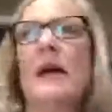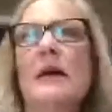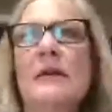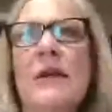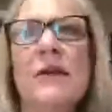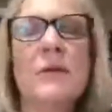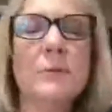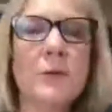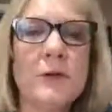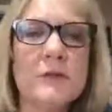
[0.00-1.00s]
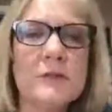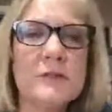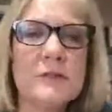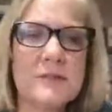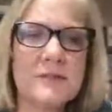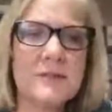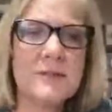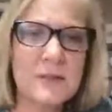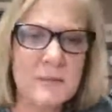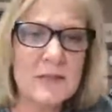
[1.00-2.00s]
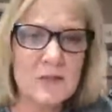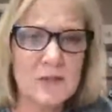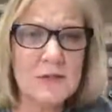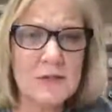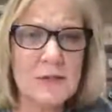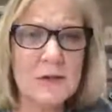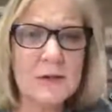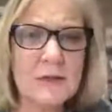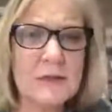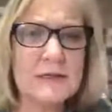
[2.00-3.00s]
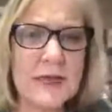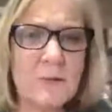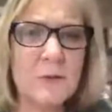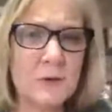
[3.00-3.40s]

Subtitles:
younger brothers or sisters, make sure you set a good example,